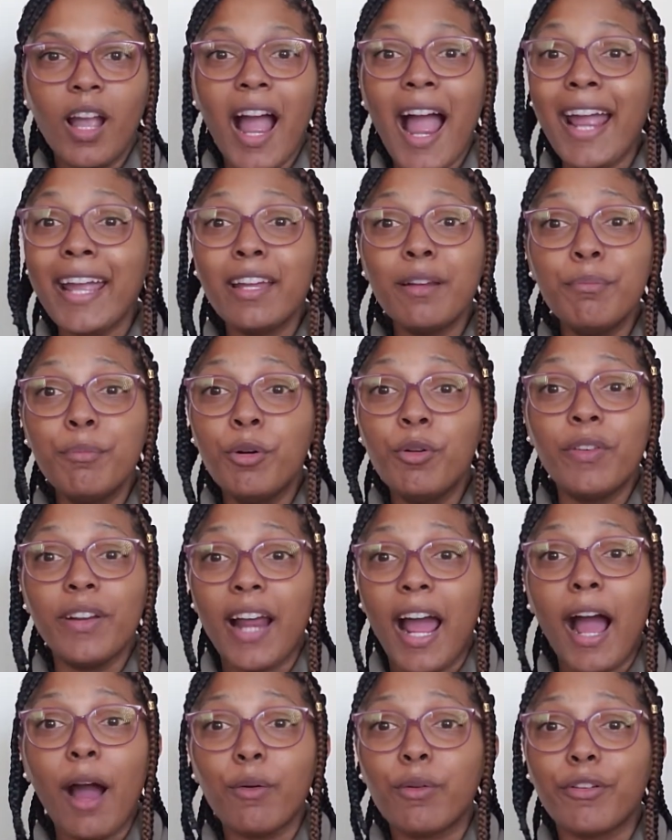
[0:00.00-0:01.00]
I can move
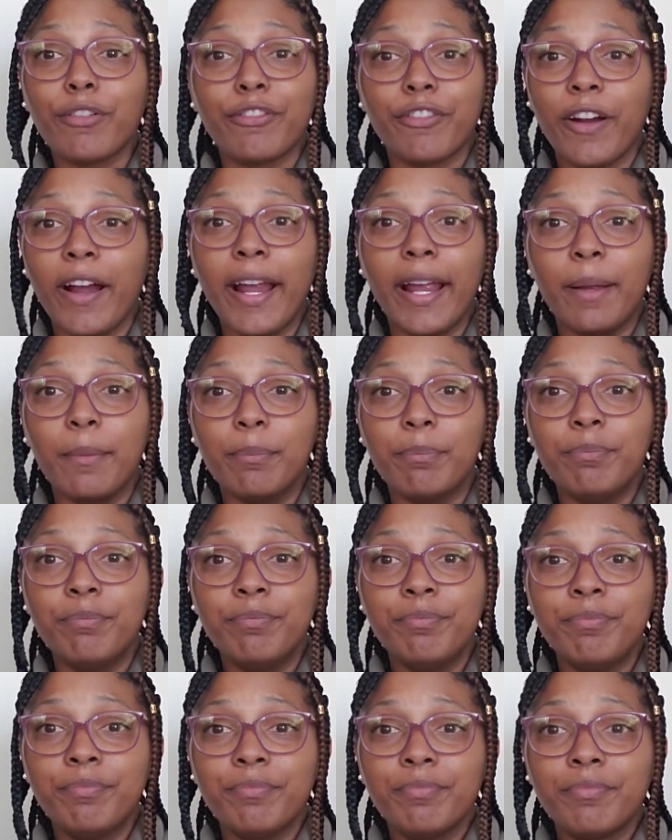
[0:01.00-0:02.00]
it out of
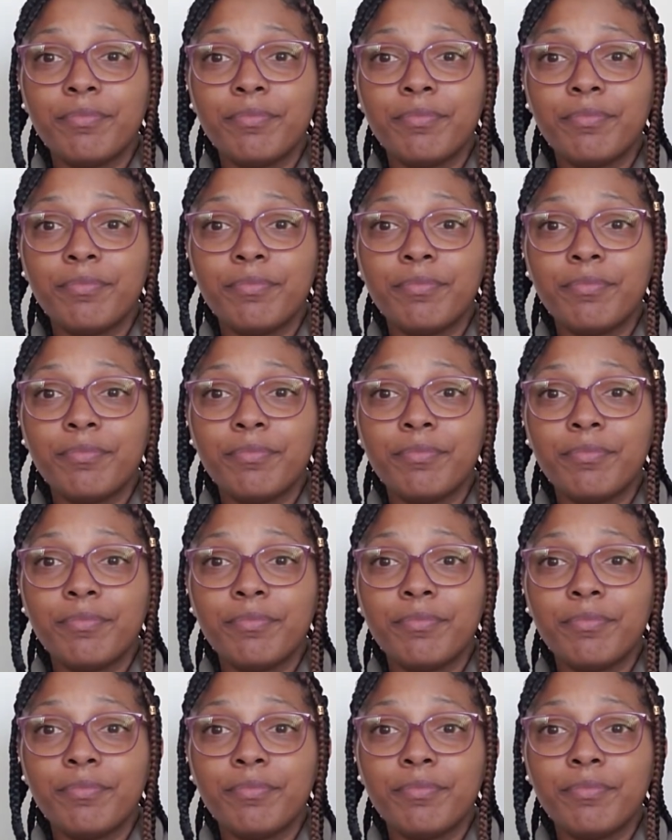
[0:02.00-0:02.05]
frame.